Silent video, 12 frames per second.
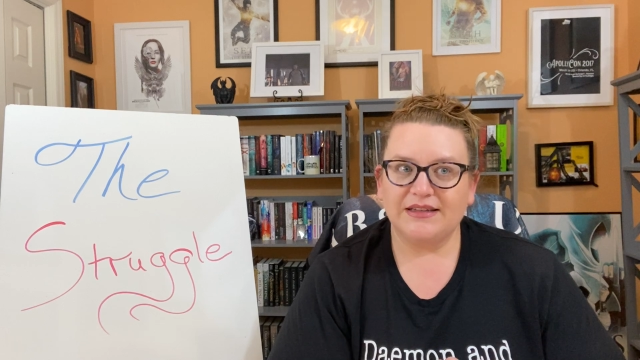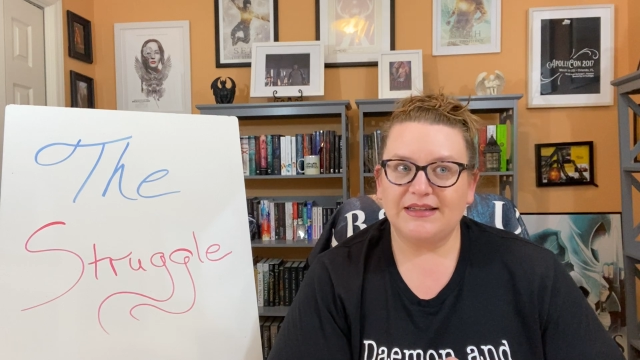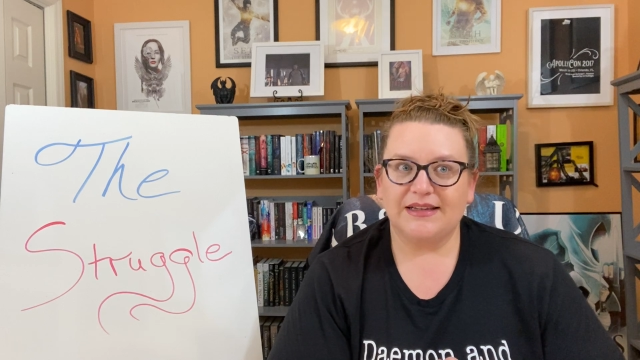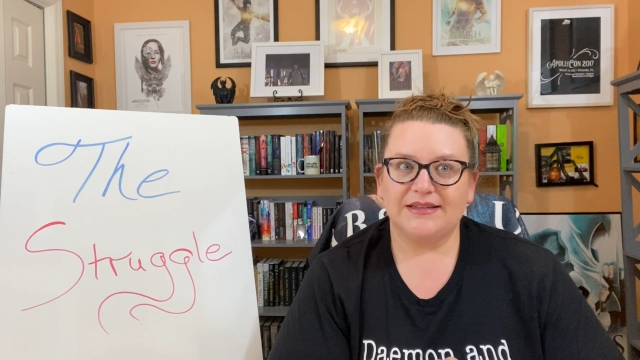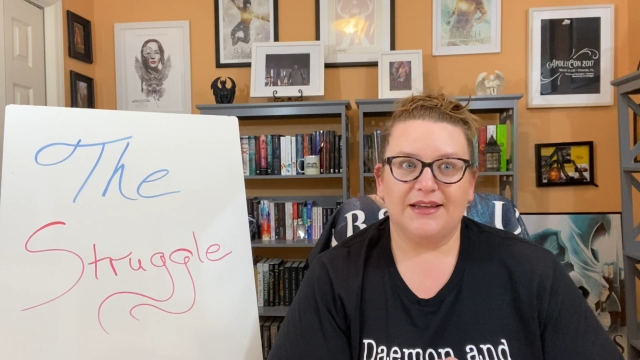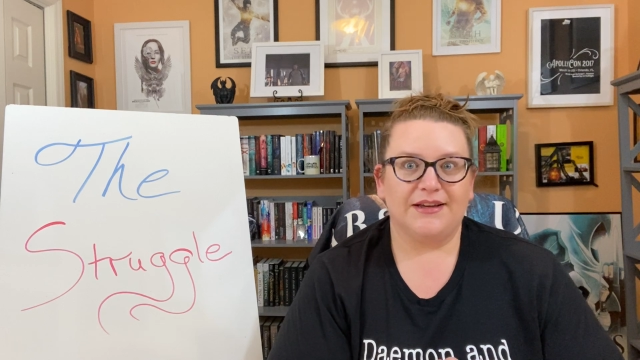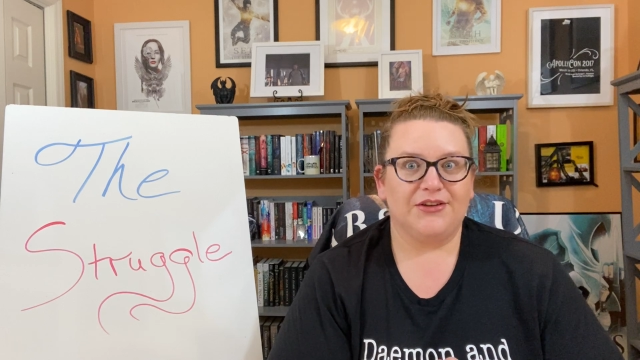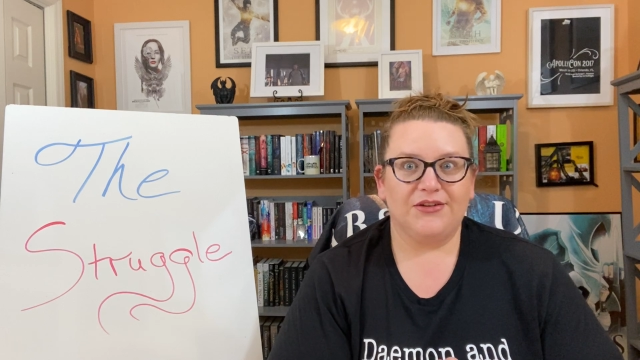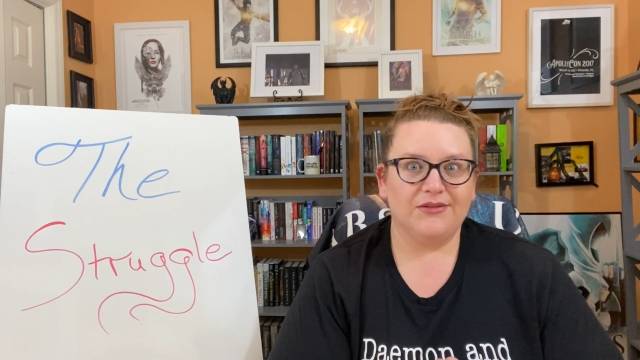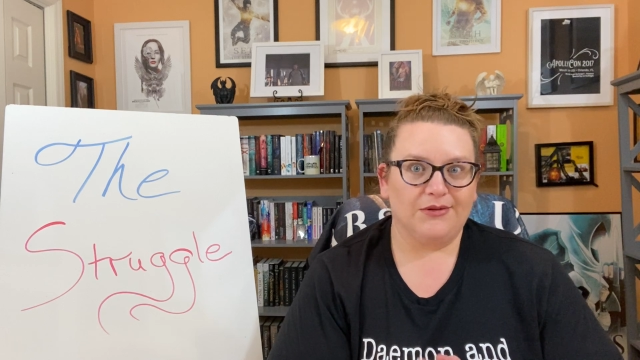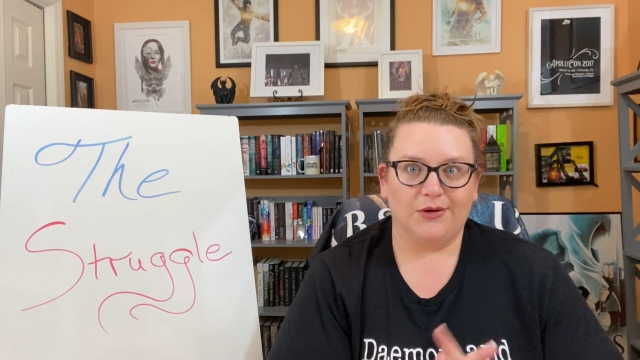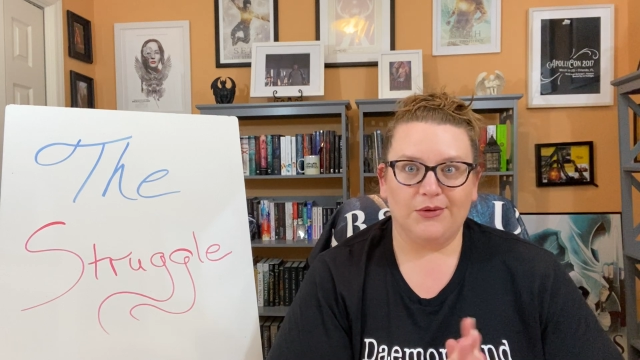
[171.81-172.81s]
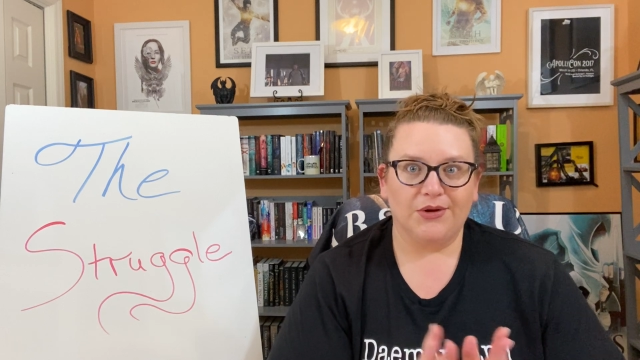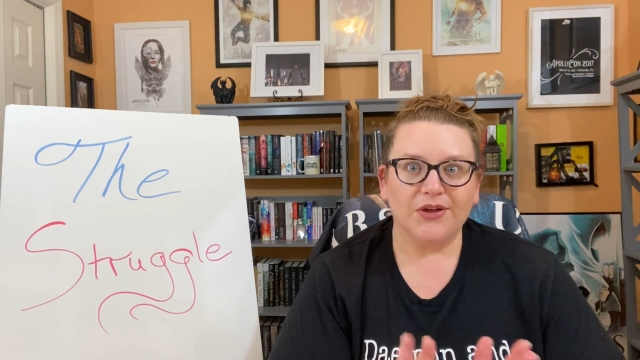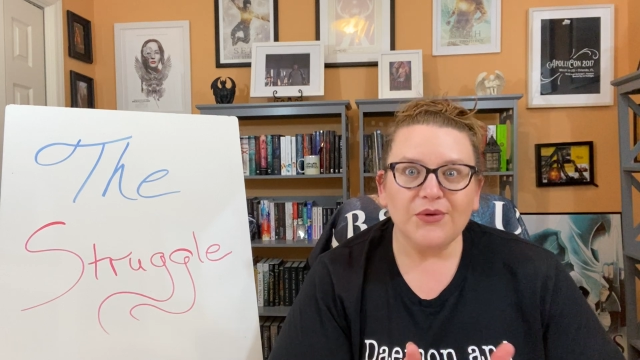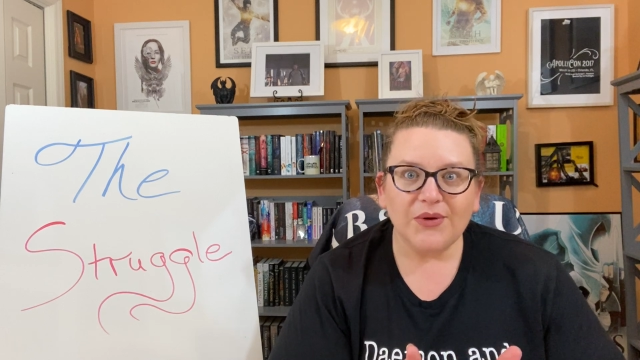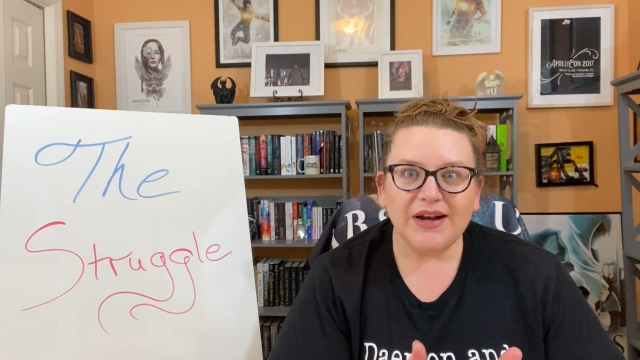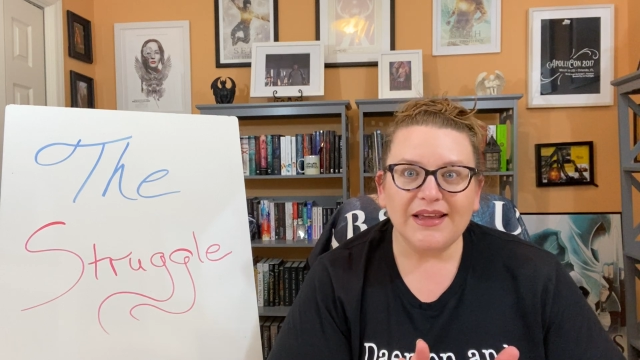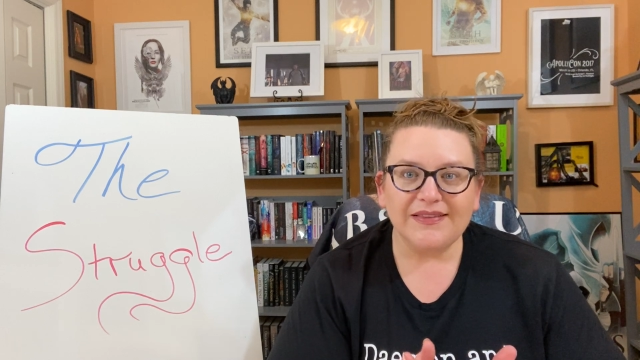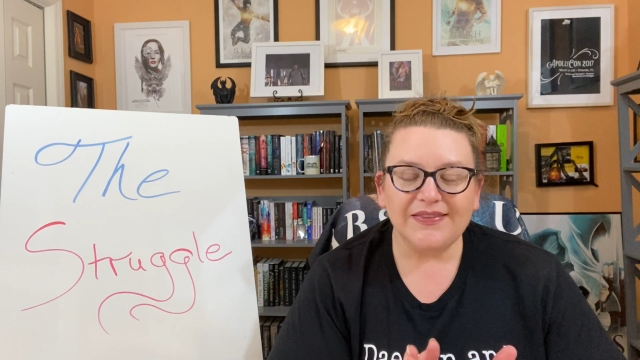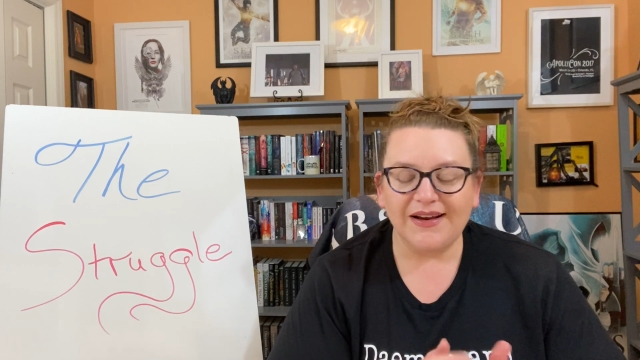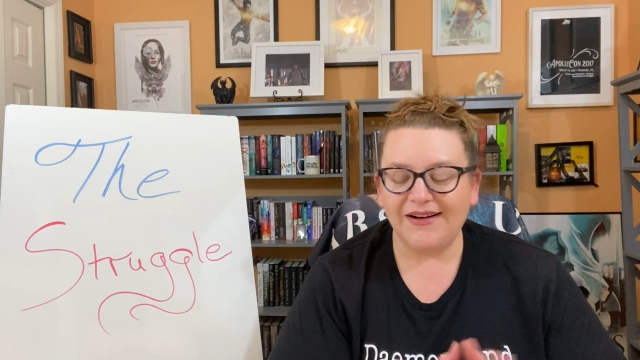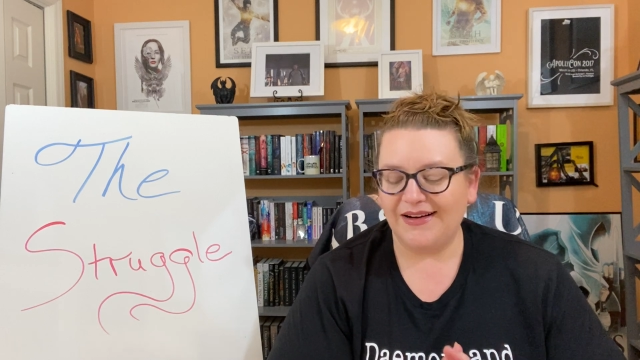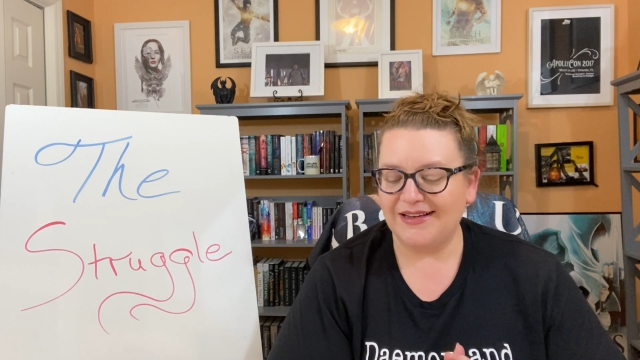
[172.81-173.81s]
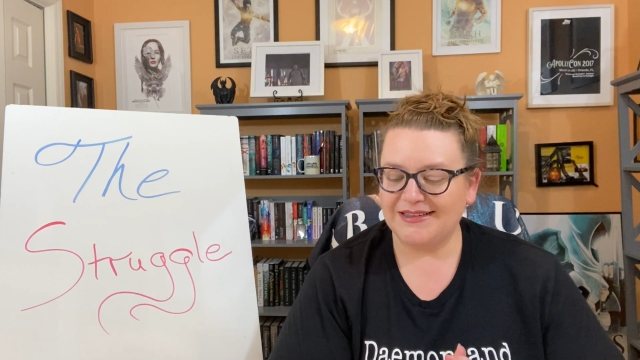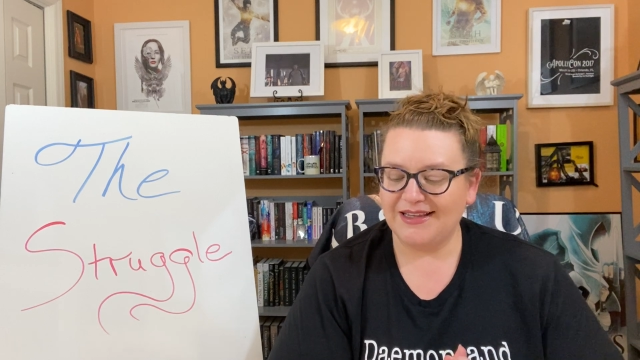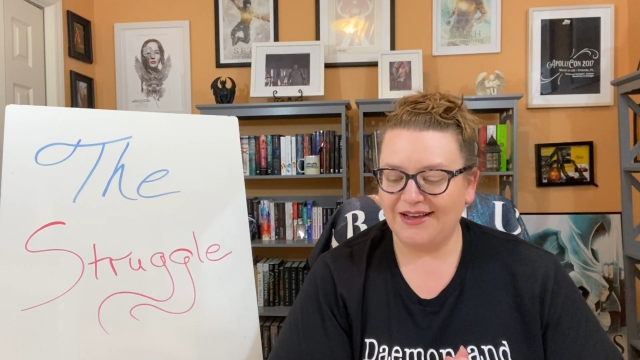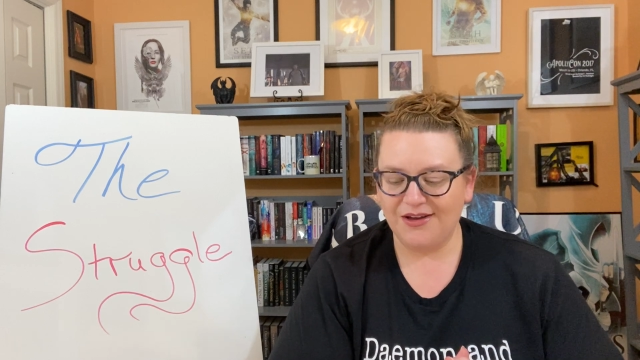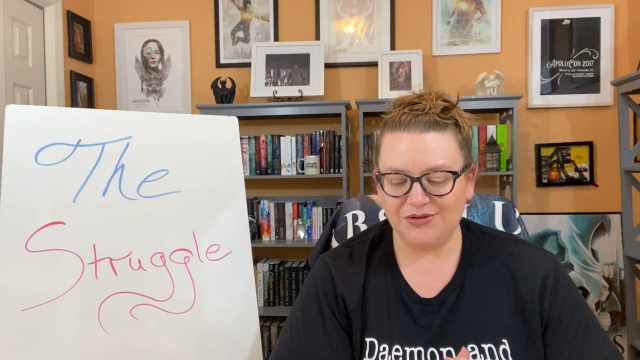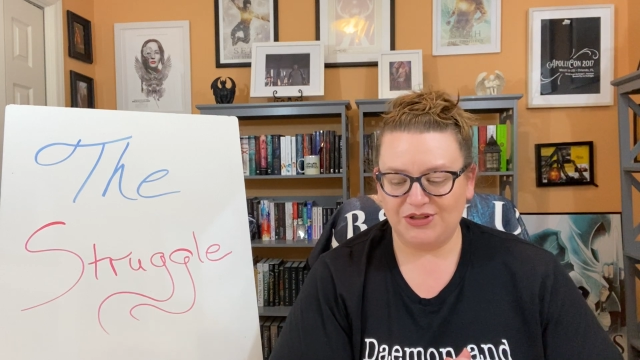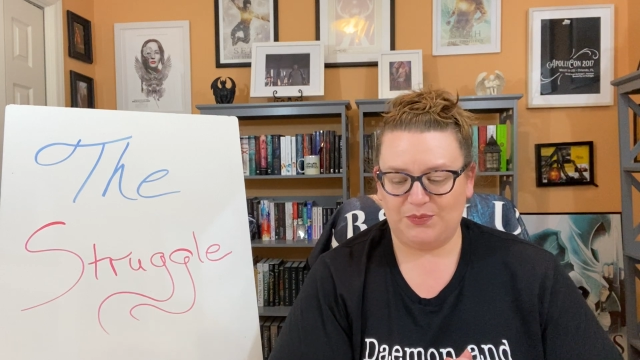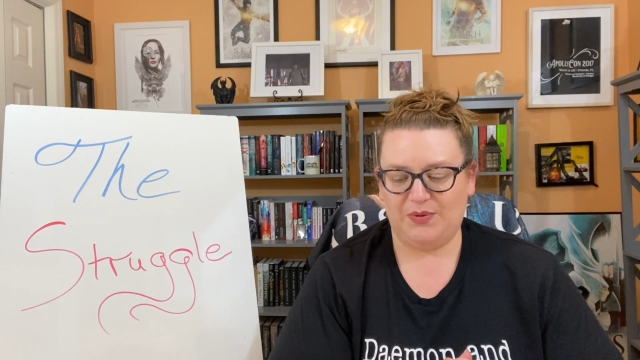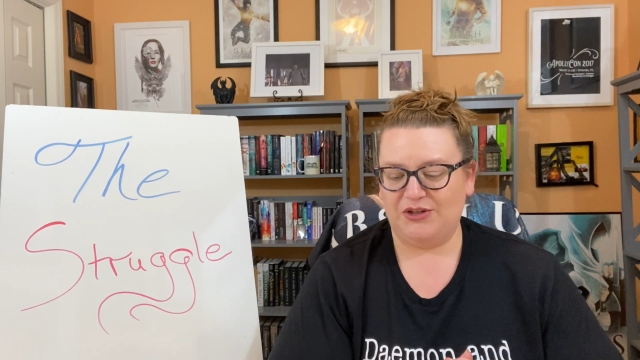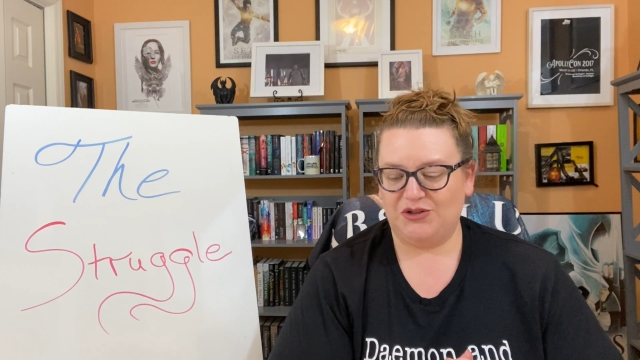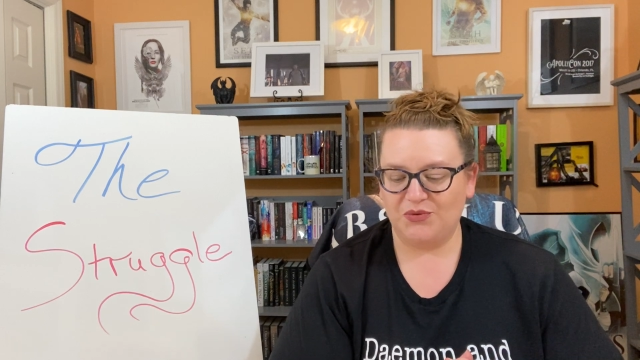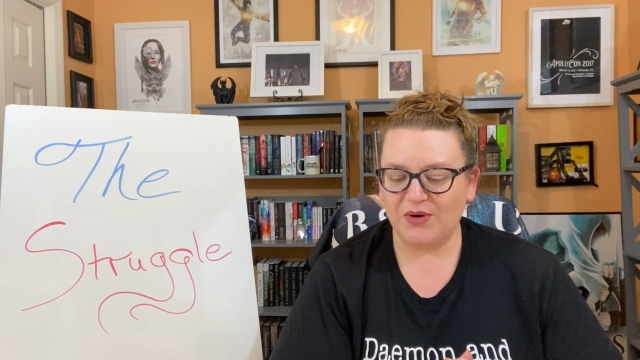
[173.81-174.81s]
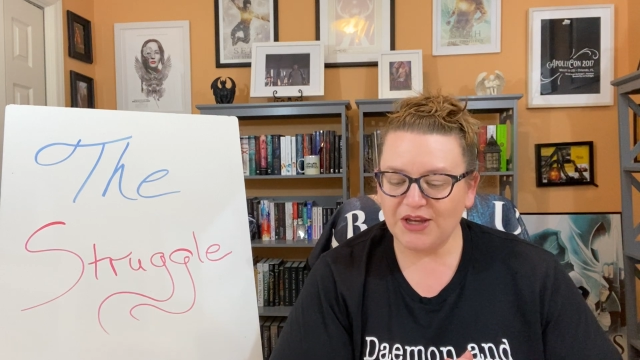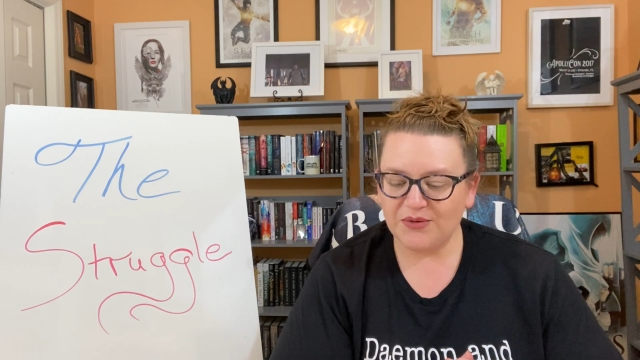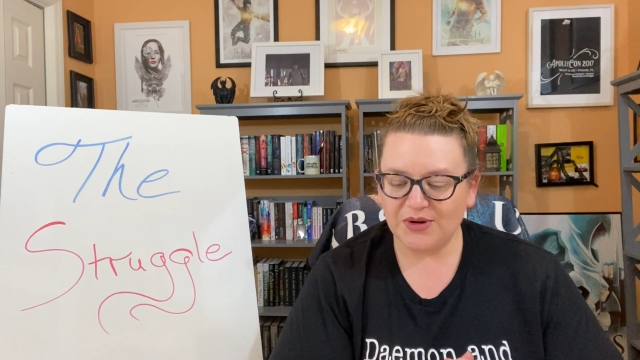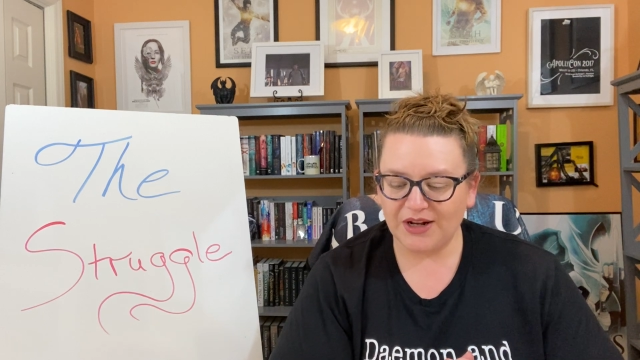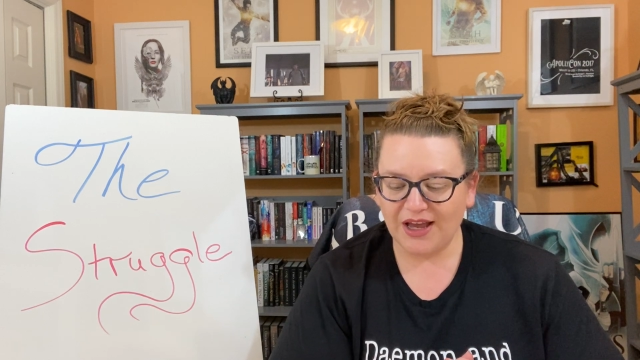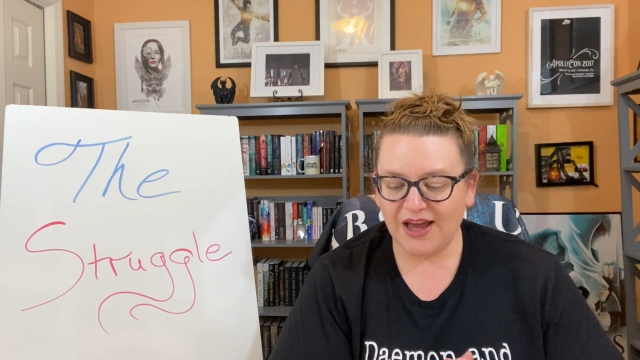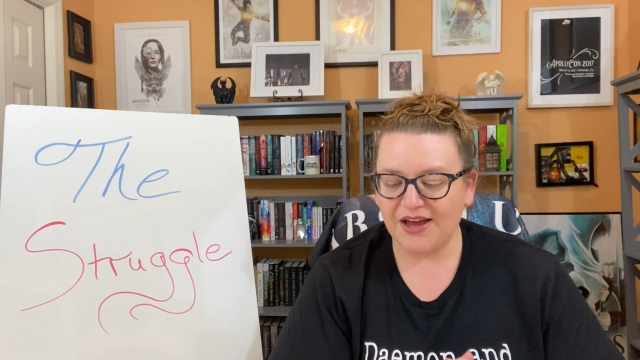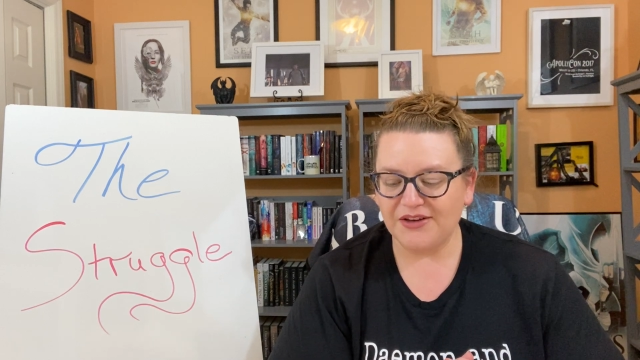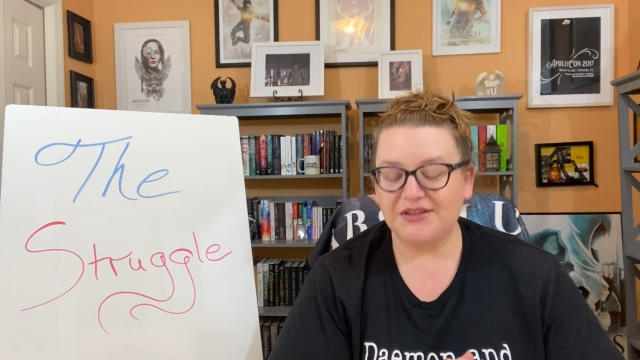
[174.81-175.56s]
And Seth's like, you know another way to get there? And he's like, I'll just picture where you want to go.